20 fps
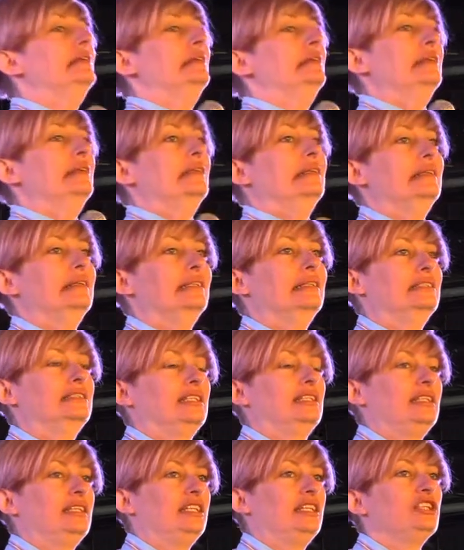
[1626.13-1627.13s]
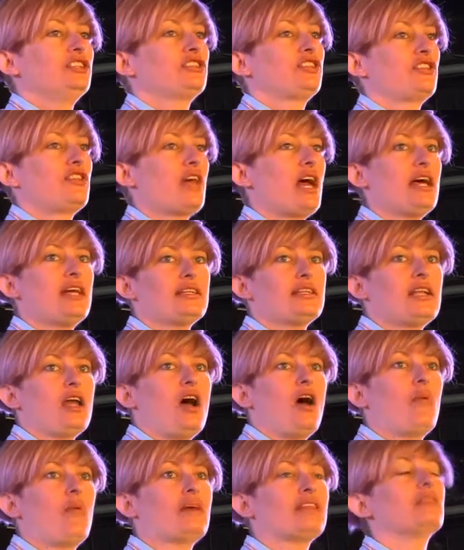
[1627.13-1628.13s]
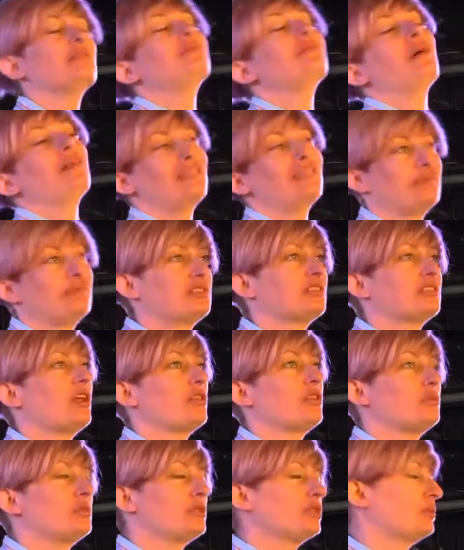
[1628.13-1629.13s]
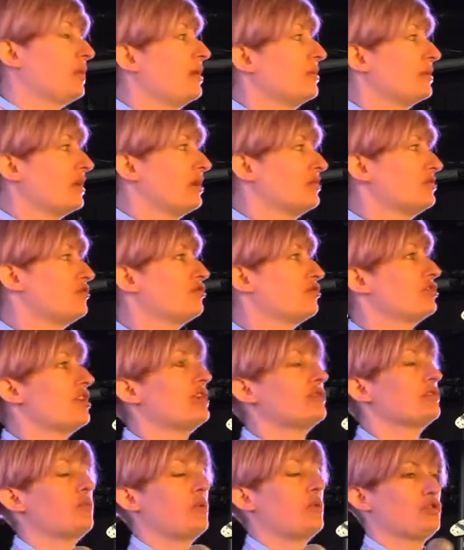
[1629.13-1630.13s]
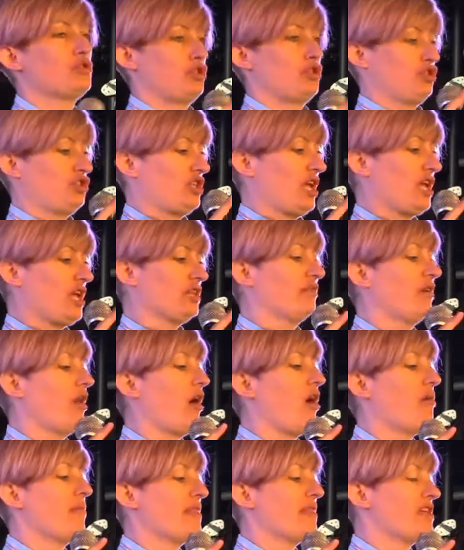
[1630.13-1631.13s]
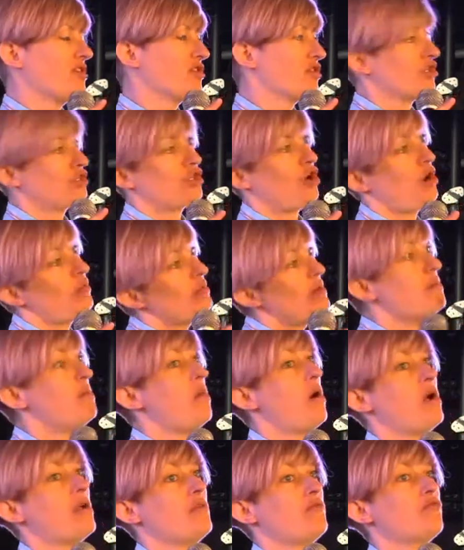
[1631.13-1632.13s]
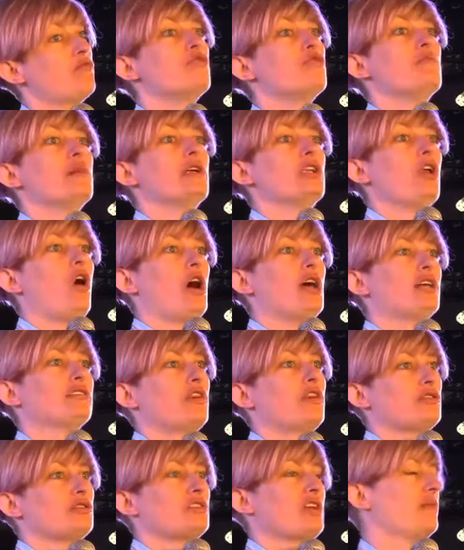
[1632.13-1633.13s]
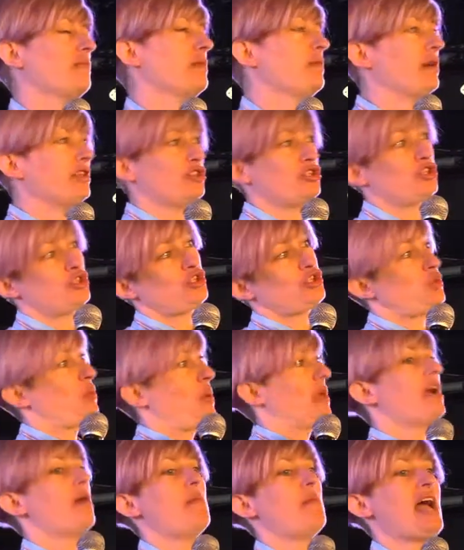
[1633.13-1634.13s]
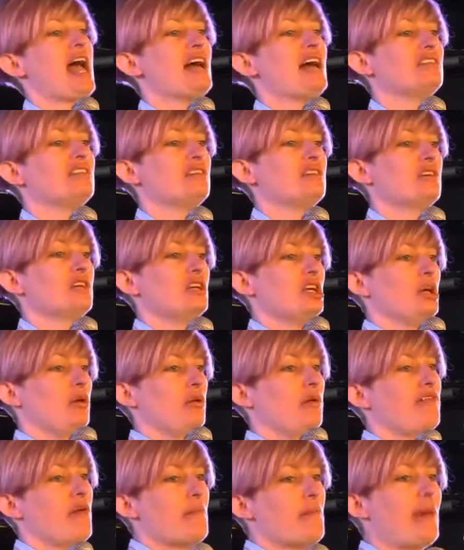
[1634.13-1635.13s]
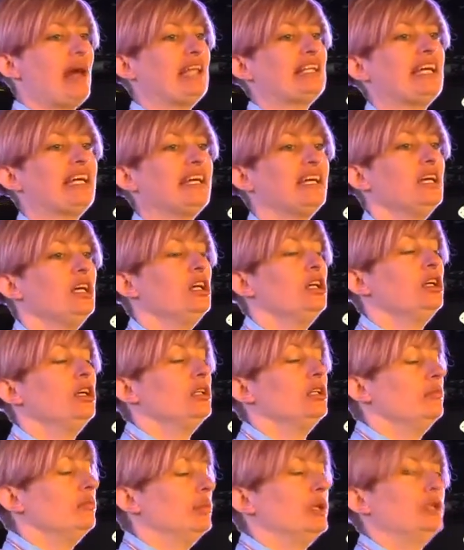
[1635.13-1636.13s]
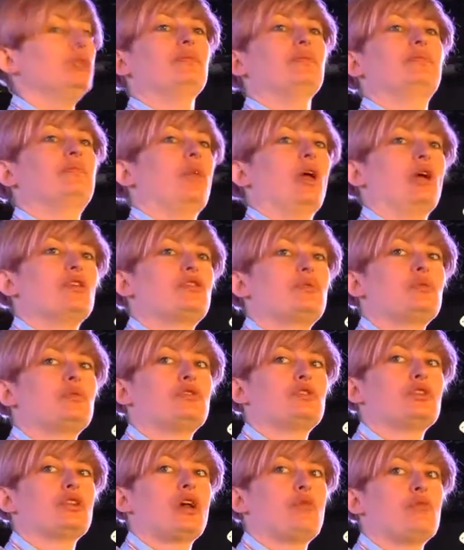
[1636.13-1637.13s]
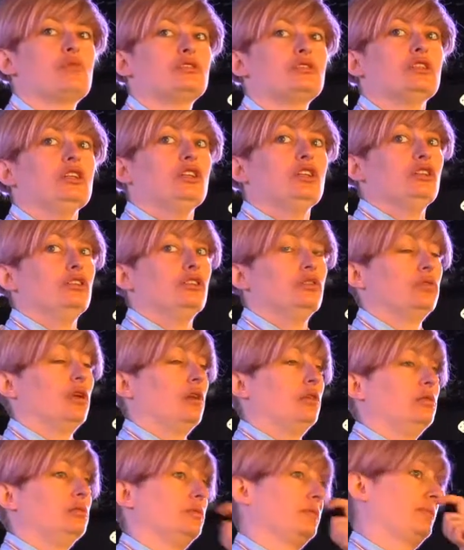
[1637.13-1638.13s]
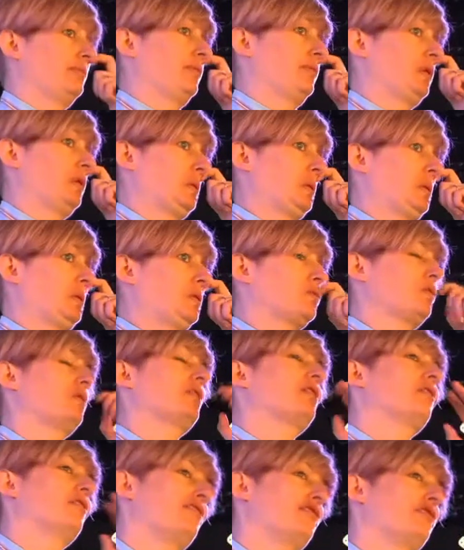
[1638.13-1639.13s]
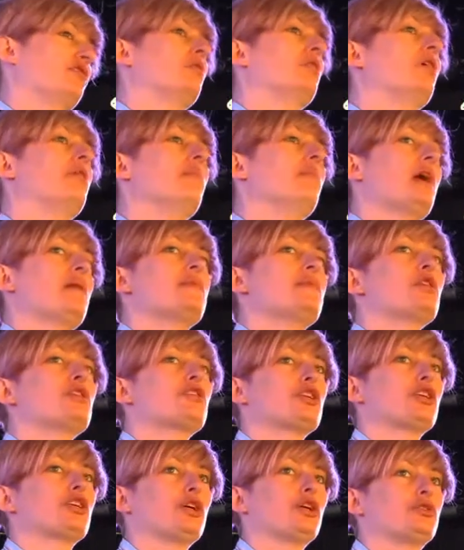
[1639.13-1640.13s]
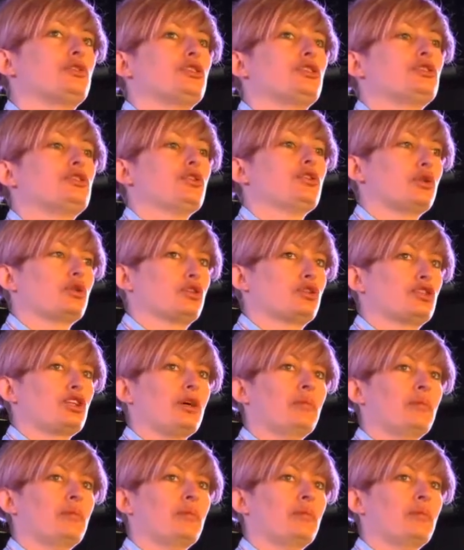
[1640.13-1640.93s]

Oh dear. So then I went, well, there was another one as well, but I said, well, just set your alarm and then just come in my room at night. Don't tell me when, just swing at my head with a mallet. But no, she wouldn't do that one. So then I thought maybe I should go to the doctor.